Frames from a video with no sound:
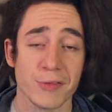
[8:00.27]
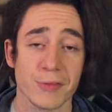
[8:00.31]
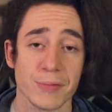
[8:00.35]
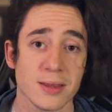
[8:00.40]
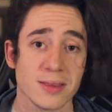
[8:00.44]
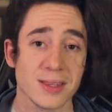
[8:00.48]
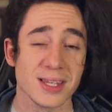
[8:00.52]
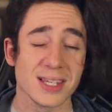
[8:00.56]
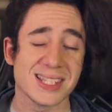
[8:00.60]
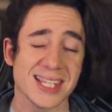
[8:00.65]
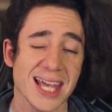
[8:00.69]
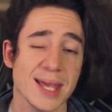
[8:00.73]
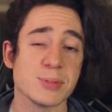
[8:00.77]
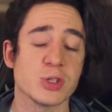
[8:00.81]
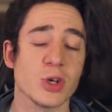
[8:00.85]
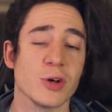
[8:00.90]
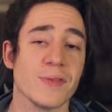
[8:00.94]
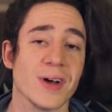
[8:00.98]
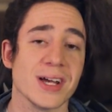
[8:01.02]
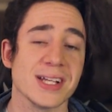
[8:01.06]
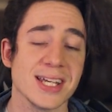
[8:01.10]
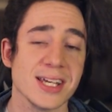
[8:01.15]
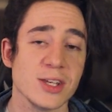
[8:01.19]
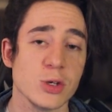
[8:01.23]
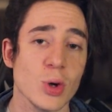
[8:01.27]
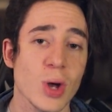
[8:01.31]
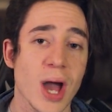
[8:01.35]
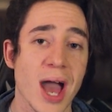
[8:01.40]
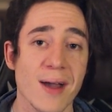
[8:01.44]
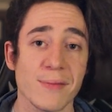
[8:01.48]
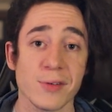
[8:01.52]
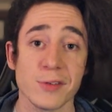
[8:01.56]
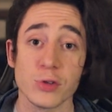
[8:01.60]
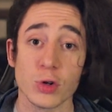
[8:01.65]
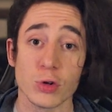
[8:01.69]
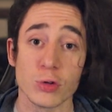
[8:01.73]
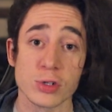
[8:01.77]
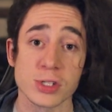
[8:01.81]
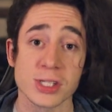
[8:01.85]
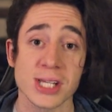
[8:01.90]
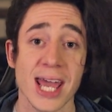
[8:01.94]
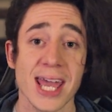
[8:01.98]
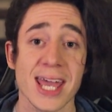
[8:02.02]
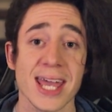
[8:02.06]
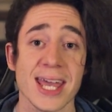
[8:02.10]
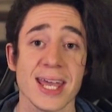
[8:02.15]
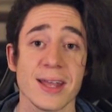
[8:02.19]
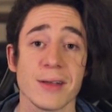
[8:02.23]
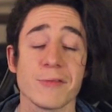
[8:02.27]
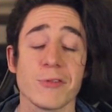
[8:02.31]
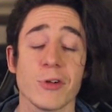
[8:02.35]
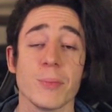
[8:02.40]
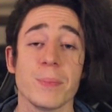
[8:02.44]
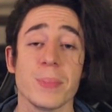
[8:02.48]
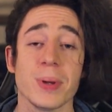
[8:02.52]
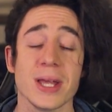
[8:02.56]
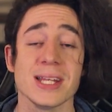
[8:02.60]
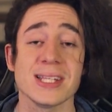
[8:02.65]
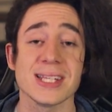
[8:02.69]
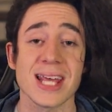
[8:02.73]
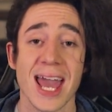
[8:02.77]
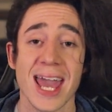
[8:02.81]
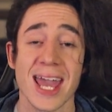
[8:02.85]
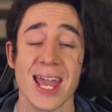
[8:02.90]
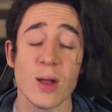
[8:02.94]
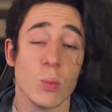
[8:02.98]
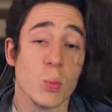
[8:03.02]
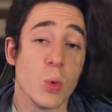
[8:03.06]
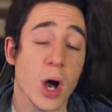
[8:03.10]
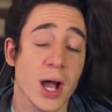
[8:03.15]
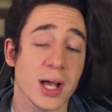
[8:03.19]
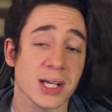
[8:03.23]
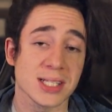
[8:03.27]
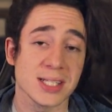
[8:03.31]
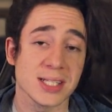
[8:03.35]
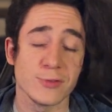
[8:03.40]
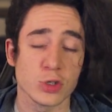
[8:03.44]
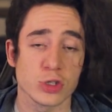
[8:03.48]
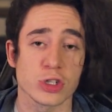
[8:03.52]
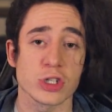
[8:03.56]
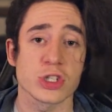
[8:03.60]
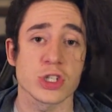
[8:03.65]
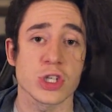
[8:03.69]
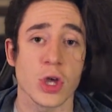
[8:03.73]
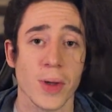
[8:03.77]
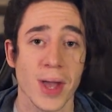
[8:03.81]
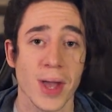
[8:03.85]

The same sort of idea you have if you're rotating from B to A works if you're just going